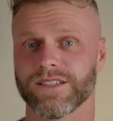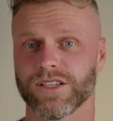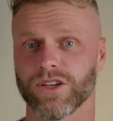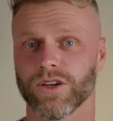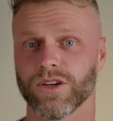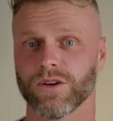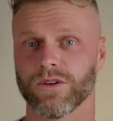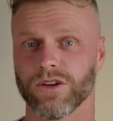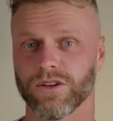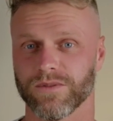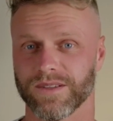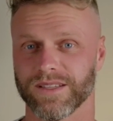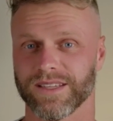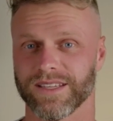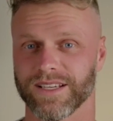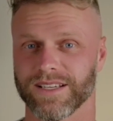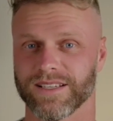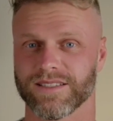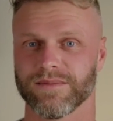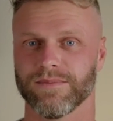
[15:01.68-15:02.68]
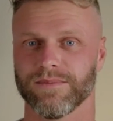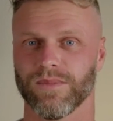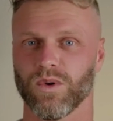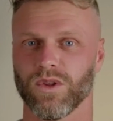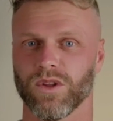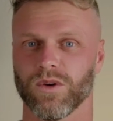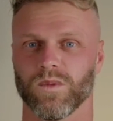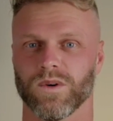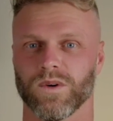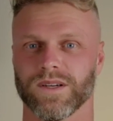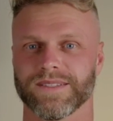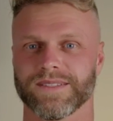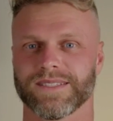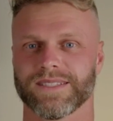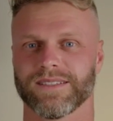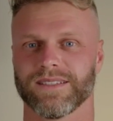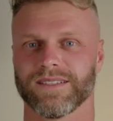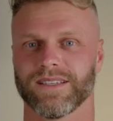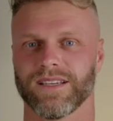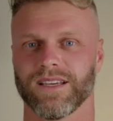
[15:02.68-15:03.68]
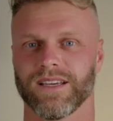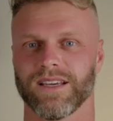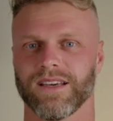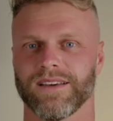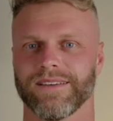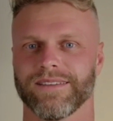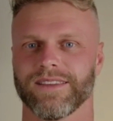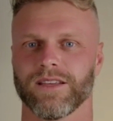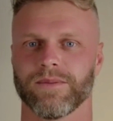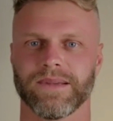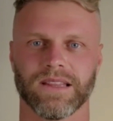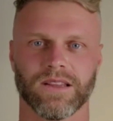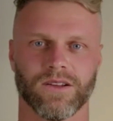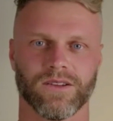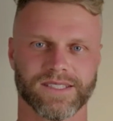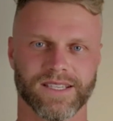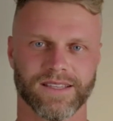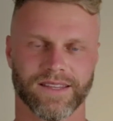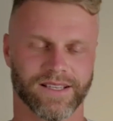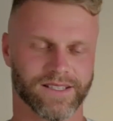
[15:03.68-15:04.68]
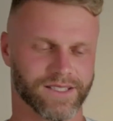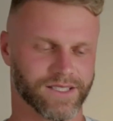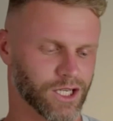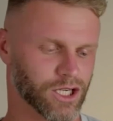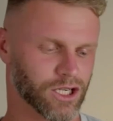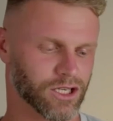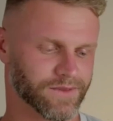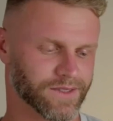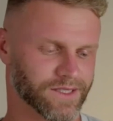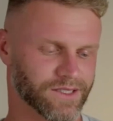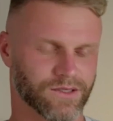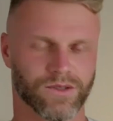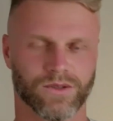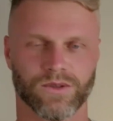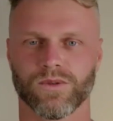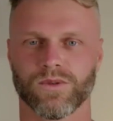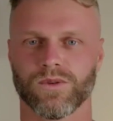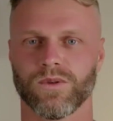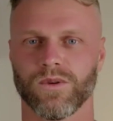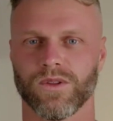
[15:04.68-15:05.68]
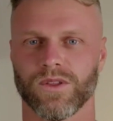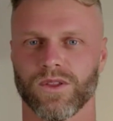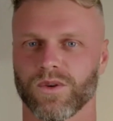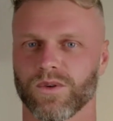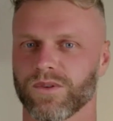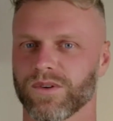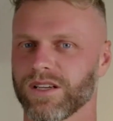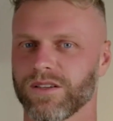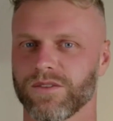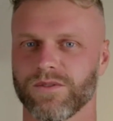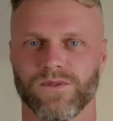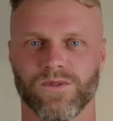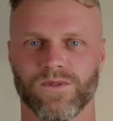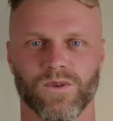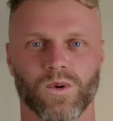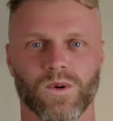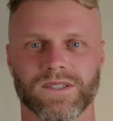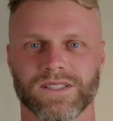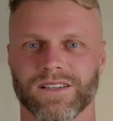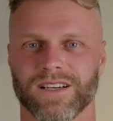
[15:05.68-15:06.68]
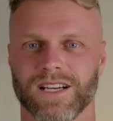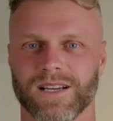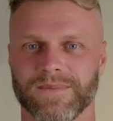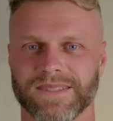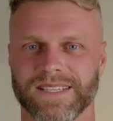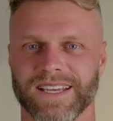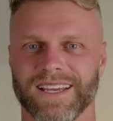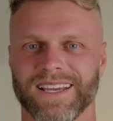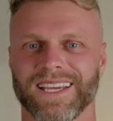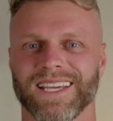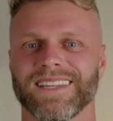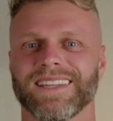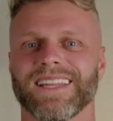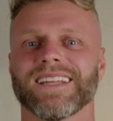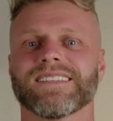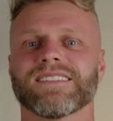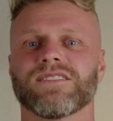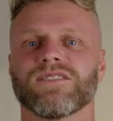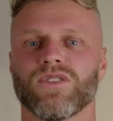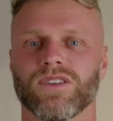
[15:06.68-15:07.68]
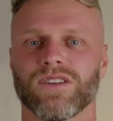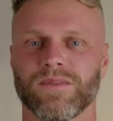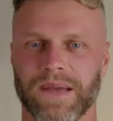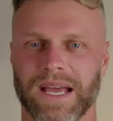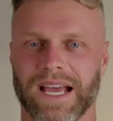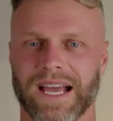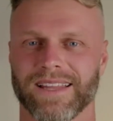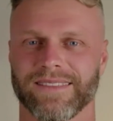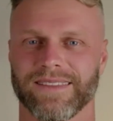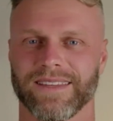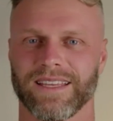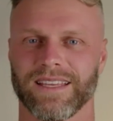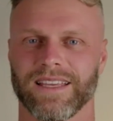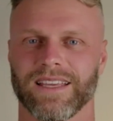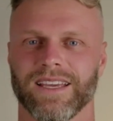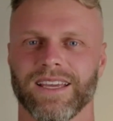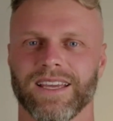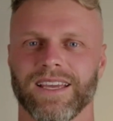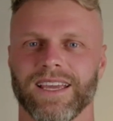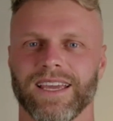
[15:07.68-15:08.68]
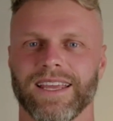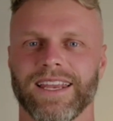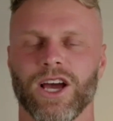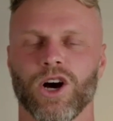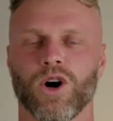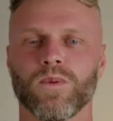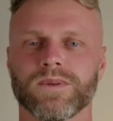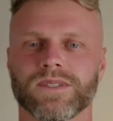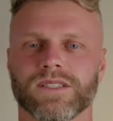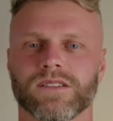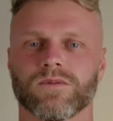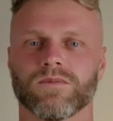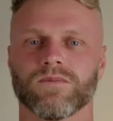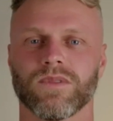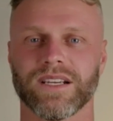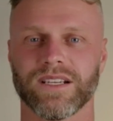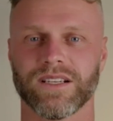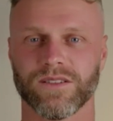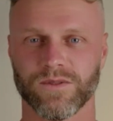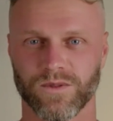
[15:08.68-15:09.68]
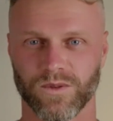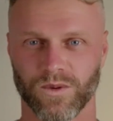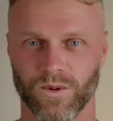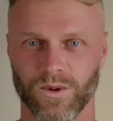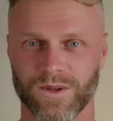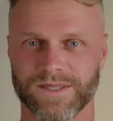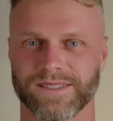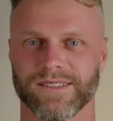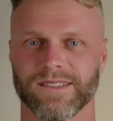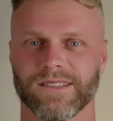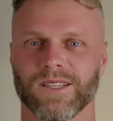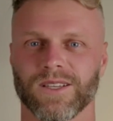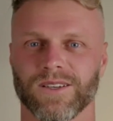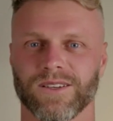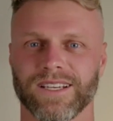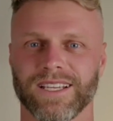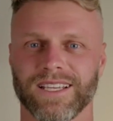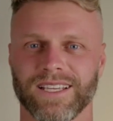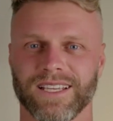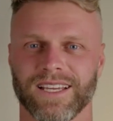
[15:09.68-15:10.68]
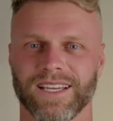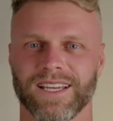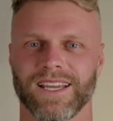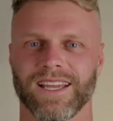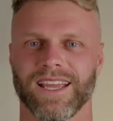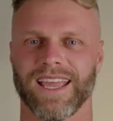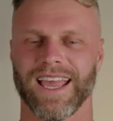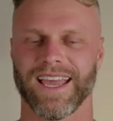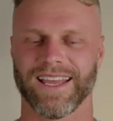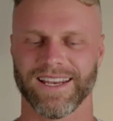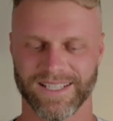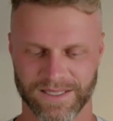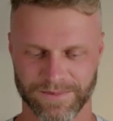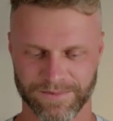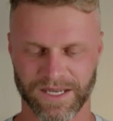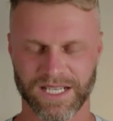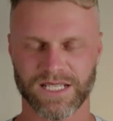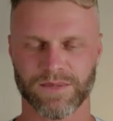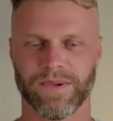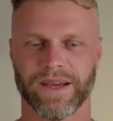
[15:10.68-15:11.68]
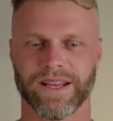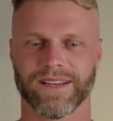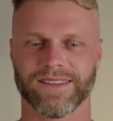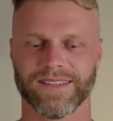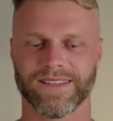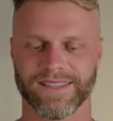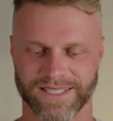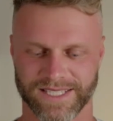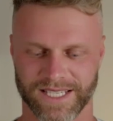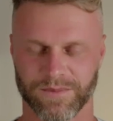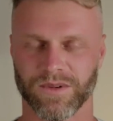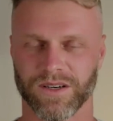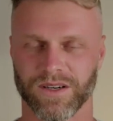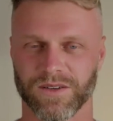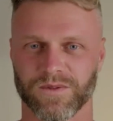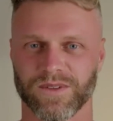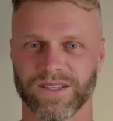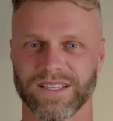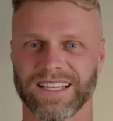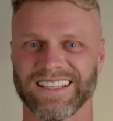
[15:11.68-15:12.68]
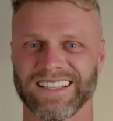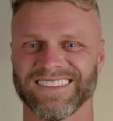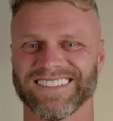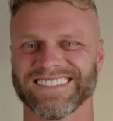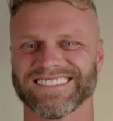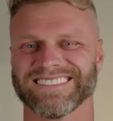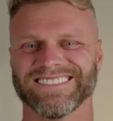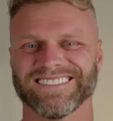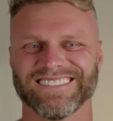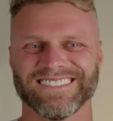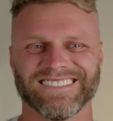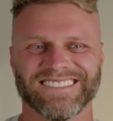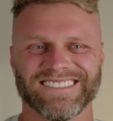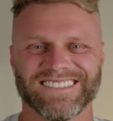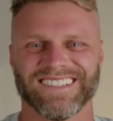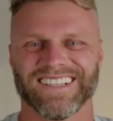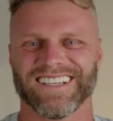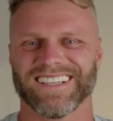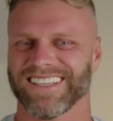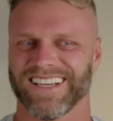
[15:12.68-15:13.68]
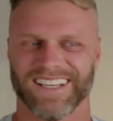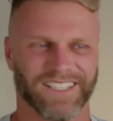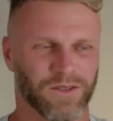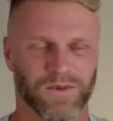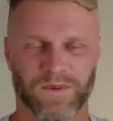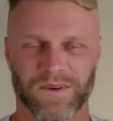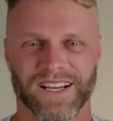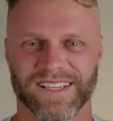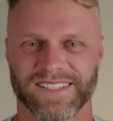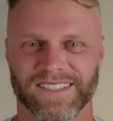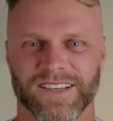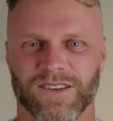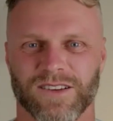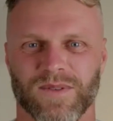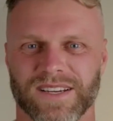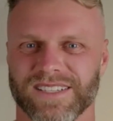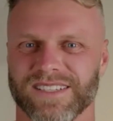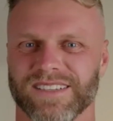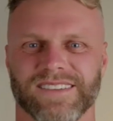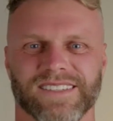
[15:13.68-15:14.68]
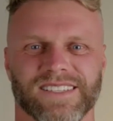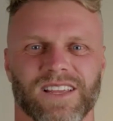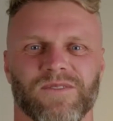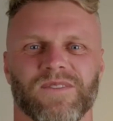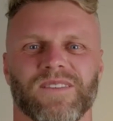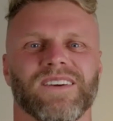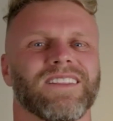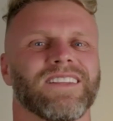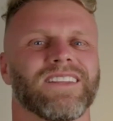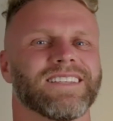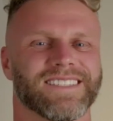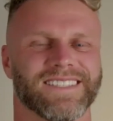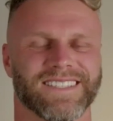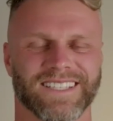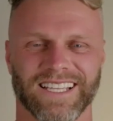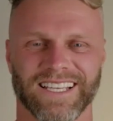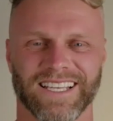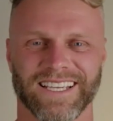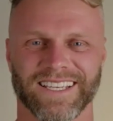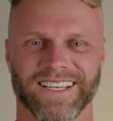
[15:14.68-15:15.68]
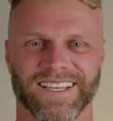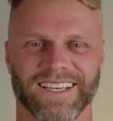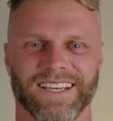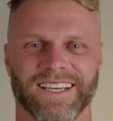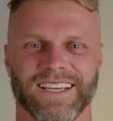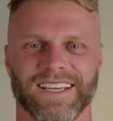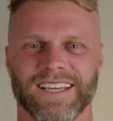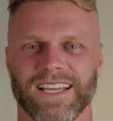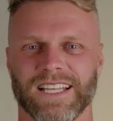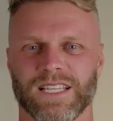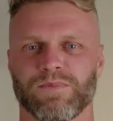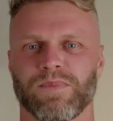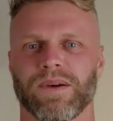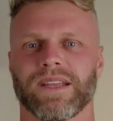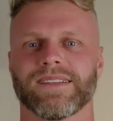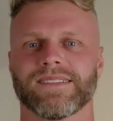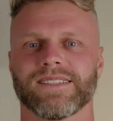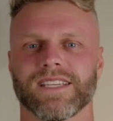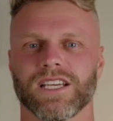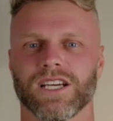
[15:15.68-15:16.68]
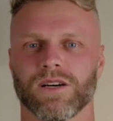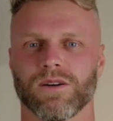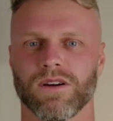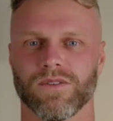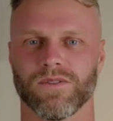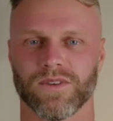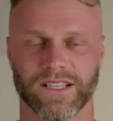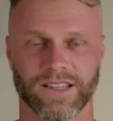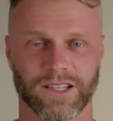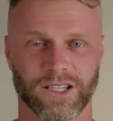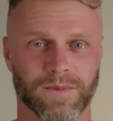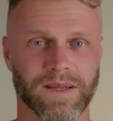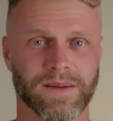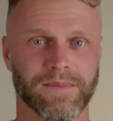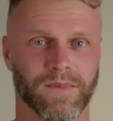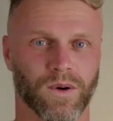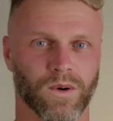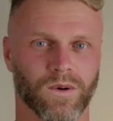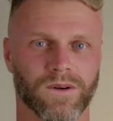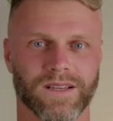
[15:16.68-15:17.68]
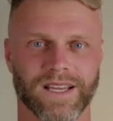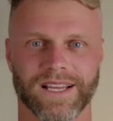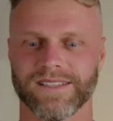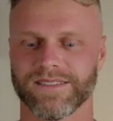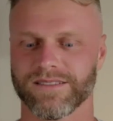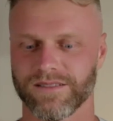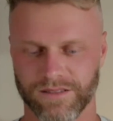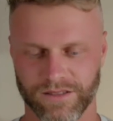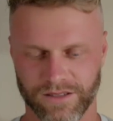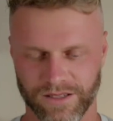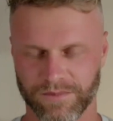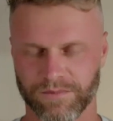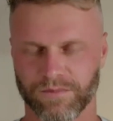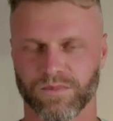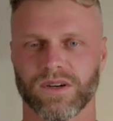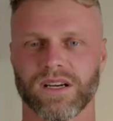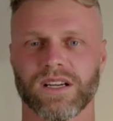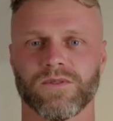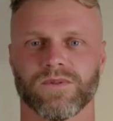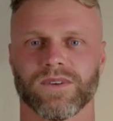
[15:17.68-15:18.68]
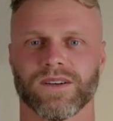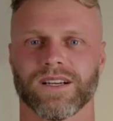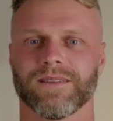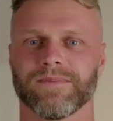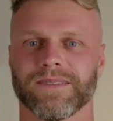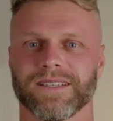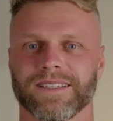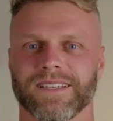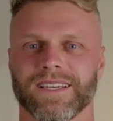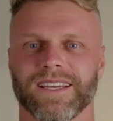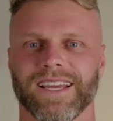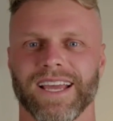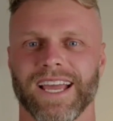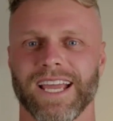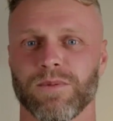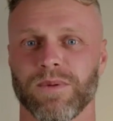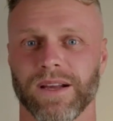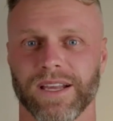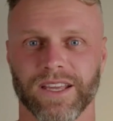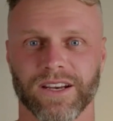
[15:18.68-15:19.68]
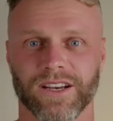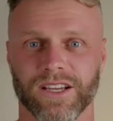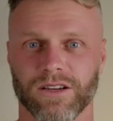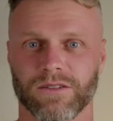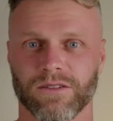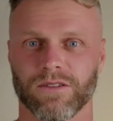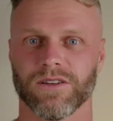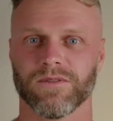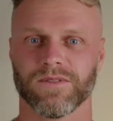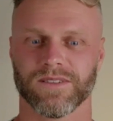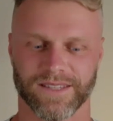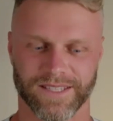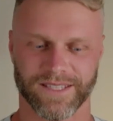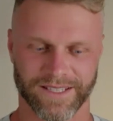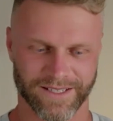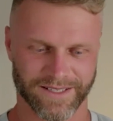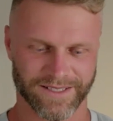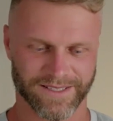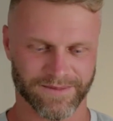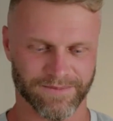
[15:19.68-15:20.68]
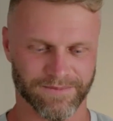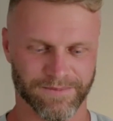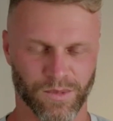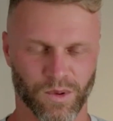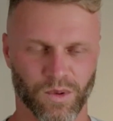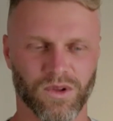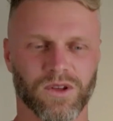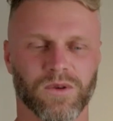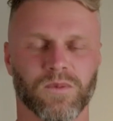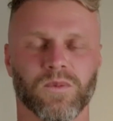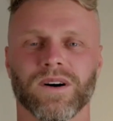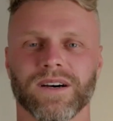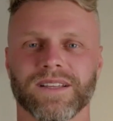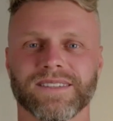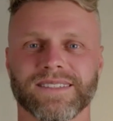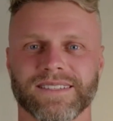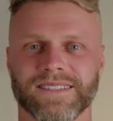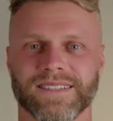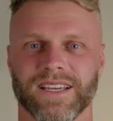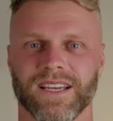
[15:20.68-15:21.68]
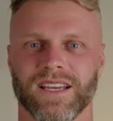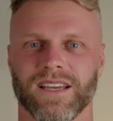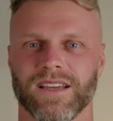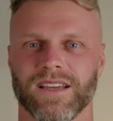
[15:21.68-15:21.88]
to go over things more than once. There'll be lots of things you go over 2, 3, 4 times. That's not a bad thing. It helps to reinforce the learning. And it's much better than someone feeling like, oh, I don't want to ask a question because I feel it's silly. It's better to go over it a little bit more. And you can pre-frame that, hey, we're going to go over things more than once